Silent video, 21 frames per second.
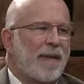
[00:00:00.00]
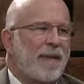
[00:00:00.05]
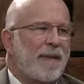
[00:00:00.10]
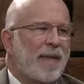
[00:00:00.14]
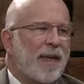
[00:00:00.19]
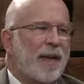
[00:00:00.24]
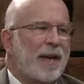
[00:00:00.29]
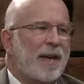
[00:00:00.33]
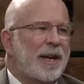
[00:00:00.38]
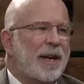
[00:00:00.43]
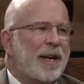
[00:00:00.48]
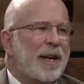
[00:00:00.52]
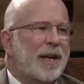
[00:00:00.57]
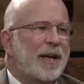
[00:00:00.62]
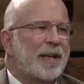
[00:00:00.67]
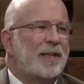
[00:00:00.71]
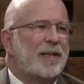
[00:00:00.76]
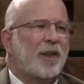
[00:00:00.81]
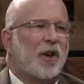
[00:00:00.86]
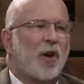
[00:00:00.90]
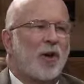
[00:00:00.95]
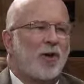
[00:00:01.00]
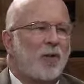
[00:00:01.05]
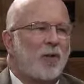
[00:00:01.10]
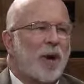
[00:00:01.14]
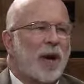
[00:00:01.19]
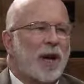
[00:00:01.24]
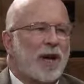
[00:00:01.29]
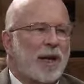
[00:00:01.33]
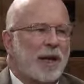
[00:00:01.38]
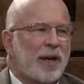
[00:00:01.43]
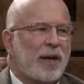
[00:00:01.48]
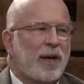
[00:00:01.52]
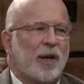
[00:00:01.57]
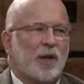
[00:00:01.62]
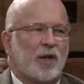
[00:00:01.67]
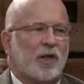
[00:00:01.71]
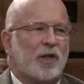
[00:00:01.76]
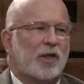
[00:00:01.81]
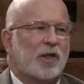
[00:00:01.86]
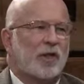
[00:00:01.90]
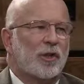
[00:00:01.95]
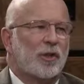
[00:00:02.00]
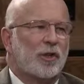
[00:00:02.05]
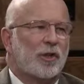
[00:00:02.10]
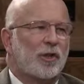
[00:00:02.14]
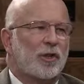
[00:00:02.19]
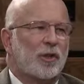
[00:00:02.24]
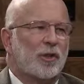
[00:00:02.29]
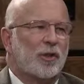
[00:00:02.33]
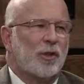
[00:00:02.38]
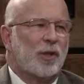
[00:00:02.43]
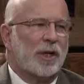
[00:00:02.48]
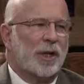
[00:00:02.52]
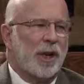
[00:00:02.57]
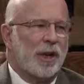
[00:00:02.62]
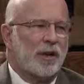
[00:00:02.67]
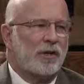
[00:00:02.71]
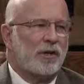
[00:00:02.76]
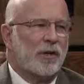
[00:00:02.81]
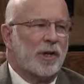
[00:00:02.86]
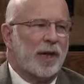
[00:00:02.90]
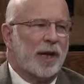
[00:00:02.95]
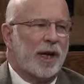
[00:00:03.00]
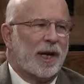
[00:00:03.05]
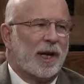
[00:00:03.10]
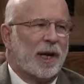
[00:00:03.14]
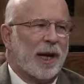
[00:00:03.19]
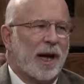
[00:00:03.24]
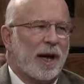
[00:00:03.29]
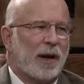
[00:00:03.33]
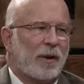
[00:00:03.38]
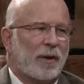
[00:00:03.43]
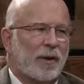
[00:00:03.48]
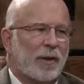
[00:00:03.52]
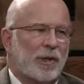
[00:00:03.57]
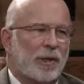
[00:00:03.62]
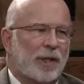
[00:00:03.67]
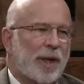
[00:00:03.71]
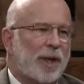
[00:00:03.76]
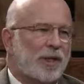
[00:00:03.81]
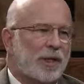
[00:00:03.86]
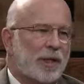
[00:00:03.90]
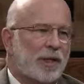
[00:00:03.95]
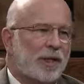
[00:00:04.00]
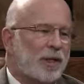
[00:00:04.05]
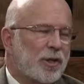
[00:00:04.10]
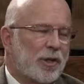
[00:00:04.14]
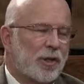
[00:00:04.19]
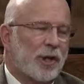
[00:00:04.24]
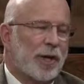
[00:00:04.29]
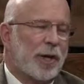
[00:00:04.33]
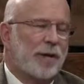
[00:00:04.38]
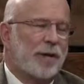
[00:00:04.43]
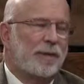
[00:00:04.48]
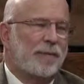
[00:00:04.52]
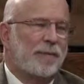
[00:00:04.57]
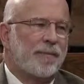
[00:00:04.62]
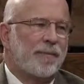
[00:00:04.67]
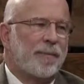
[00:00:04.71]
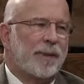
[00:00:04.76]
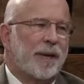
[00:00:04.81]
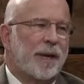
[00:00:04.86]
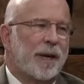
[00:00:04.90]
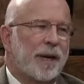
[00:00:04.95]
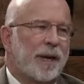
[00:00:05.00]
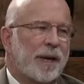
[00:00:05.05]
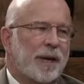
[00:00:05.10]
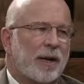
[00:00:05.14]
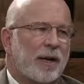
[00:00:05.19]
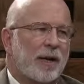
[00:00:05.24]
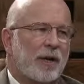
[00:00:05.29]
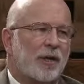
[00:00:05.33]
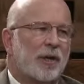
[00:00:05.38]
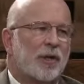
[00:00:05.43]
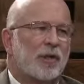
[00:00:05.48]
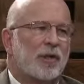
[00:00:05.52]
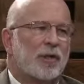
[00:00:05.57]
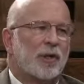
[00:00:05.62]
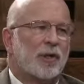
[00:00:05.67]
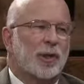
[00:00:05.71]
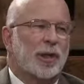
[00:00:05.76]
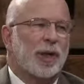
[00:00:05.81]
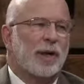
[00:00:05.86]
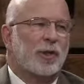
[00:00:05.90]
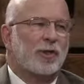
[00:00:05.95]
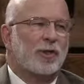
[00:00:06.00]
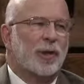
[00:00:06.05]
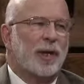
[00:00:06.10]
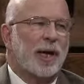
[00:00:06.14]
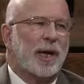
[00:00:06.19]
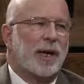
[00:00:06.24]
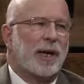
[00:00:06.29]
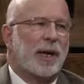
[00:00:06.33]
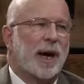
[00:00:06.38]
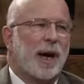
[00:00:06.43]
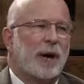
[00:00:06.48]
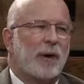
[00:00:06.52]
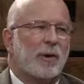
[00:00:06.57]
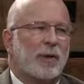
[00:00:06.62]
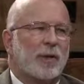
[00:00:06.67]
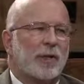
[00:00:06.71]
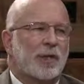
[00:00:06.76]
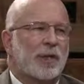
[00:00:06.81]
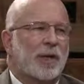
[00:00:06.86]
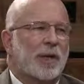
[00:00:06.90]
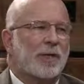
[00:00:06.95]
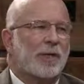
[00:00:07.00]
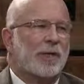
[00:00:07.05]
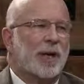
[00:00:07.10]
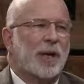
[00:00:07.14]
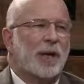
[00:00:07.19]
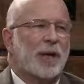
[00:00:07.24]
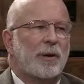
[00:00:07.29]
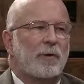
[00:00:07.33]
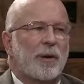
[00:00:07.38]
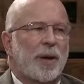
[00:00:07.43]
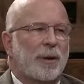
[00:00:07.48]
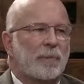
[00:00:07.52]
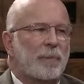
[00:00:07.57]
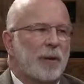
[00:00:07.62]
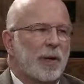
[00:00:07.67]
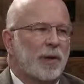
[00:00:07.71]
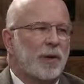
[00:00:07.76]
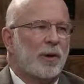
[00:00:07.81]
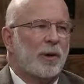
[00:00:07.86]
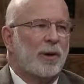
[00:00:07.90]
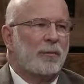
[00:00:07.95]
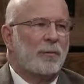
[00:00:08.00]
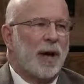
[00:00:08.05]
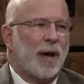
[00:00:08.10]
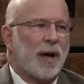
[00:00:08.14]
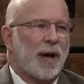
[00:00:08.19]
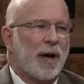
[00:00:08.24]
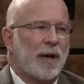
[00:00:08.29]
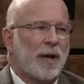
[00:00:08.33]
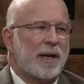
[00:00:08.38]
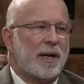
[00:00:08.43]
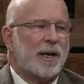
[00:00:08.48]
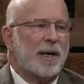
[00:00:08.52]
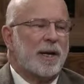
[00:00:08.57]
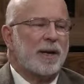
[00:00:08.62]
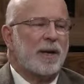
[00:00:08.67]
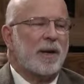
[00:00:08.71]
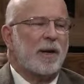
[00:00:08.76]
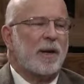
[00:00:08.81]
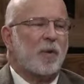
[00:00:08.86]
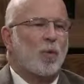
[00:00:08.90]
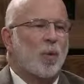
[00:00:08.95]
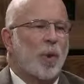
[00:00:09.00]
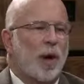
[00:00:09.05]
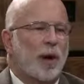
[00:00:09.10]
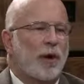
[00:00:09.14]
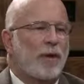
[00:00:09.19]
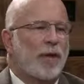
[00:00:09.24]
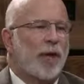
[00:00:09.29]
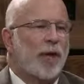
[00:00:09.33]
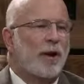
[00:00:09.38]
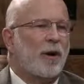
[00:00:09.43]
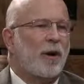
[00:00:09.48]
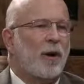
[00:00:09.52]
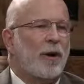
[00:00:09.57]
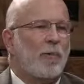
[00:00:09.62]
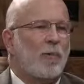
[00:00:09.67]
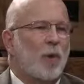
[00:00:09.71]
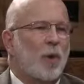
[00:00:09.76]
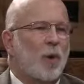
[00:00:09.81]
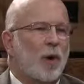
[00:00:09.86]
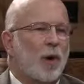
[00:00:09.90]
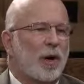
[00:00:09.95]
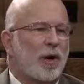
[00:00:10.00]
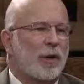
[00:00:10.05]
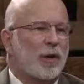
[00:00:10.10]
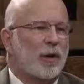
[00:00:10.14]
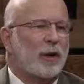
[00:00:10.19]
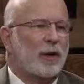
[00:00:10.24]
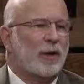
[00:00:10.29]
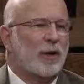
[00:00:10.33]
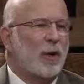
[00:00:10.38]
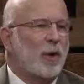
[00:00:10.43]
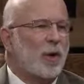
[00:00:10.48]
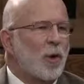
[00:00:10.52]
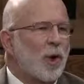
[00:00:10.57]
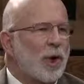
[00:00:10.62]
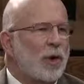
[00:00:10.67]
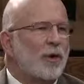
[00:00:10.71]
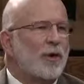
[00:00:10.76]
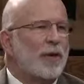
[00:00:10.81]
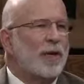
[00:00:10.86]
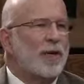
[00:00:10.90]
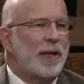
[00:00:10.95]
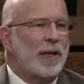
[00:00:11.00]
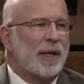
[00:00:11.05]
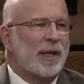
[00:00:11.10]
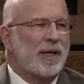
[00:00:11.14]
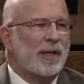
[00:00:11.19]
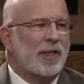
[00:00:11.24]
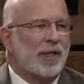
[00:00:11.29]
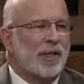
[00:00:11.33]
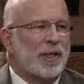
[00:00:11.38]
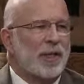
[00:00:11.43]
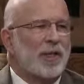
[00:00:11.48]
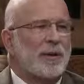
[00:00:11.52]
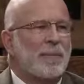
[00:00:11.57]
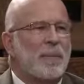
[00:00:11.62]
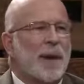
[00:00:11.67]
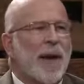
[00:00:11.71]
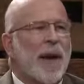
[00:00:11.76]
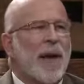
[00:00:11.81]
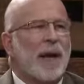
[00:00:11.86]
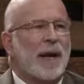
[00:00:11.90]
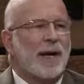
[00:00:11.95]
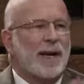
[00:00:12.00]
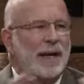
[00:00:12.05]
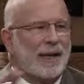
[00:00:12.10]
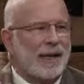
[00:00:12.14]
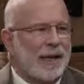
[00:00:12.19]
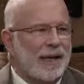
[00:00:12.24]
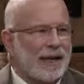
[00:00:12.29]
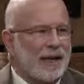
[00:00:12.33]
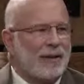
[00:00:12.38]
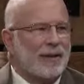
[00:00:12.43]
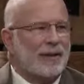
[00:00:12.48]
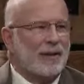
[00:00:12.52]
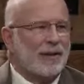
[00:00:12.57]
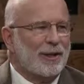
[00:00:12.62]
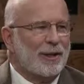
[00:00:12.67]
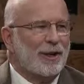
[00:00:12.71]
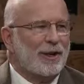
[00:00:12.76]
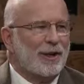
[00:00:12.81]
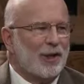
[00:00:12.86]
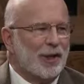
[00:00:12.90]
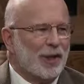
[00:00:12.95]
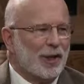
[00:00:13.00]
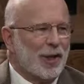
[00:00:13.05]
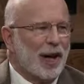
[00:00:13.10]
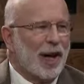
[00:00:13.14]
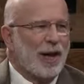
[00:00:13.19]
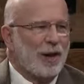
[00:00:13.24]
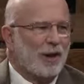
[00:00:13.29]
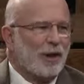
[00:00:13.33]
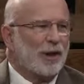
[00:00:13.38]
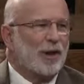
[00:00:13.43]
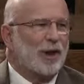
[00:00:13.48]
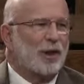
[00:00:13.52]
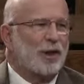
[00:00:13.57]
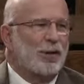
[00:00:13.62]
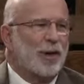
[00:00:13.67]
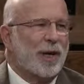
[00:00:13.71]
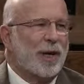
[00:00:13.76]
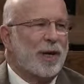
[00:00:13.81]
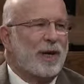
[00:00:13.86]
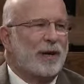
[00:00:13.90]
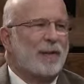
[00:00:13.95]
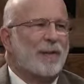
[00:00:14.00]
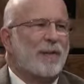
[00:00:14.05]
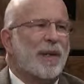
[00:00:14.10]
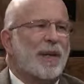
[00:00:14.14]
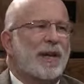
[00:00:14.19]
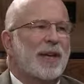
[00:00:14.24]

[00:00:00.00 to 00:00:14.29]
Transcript: then it's already closer to a country like ours, as is Turkey, uh, closer to a country like ours than Saudi Arabia or Iran, where they are more coherently and systematically sh under Sharia.